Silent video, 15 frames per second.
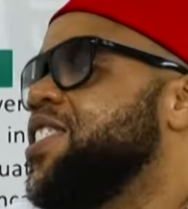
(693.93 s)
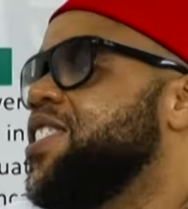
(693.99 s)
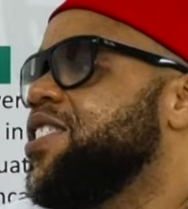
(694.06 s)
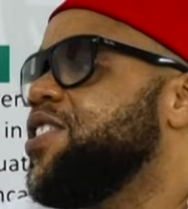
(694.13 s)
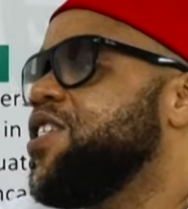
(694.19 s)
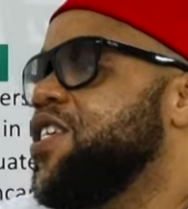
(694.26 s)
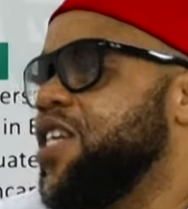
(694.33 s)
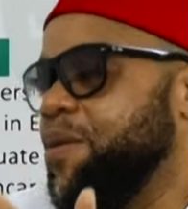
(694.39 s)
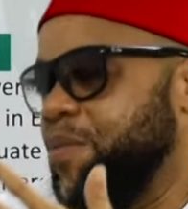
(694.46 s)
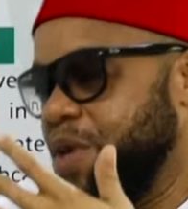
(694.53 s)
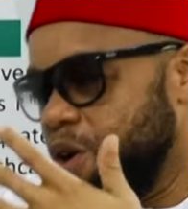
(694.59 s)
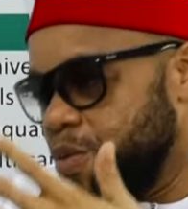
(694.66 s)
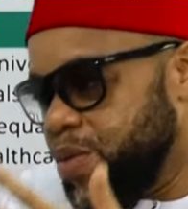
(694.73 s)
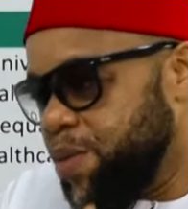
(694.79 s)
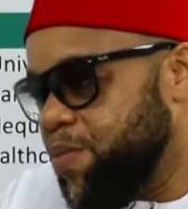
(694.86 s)
it, it
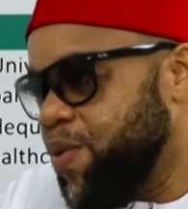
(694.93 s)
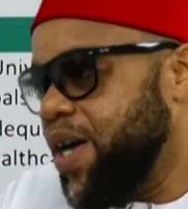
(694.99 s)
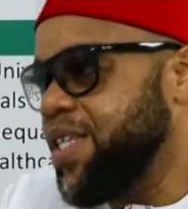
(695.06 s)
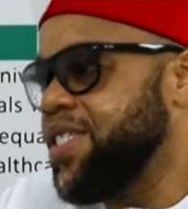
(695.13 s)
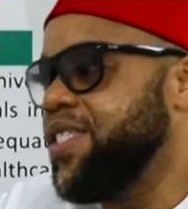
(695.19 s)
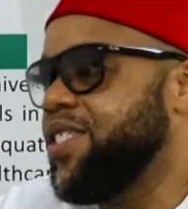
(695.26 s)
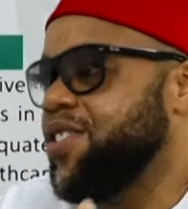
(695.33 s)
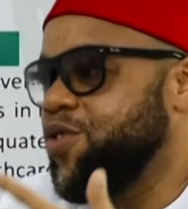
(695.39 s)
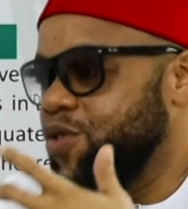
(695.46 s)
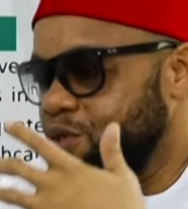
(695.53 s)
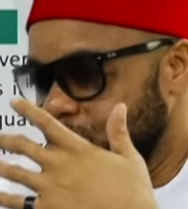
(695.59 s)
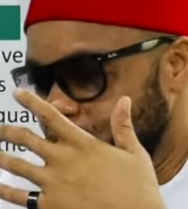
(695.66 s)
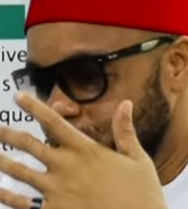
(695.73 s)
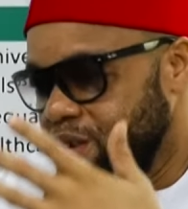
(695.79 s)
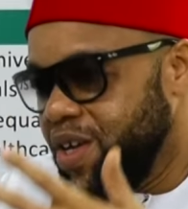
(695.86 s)
becomes a practice, you
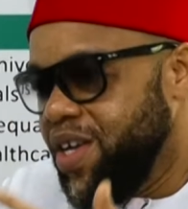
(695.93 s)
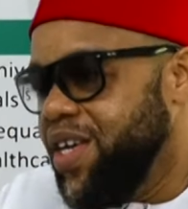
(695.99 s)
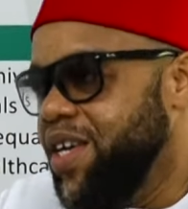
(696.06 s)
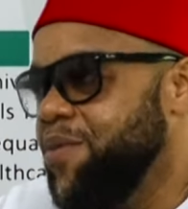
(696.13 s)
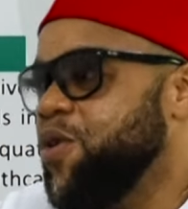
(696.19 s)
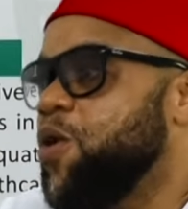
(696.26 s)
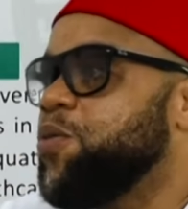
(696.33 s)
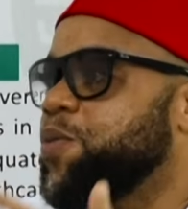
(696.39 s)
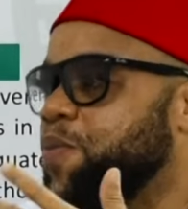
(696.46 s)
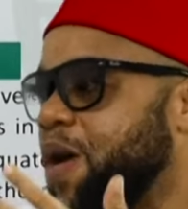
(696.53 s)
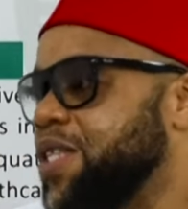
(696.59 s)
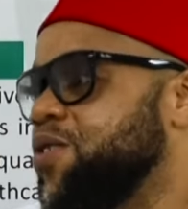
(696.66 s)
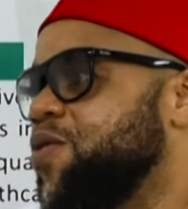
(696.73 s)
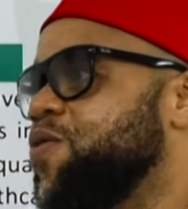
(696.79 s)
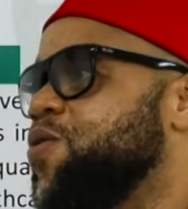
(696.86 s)
know, it becomes
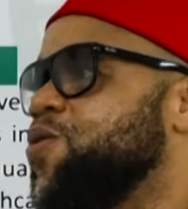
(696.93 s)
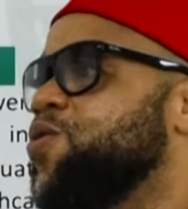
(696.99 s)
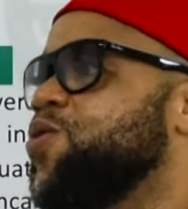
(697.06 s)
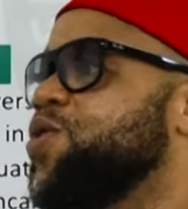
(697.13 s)
part of you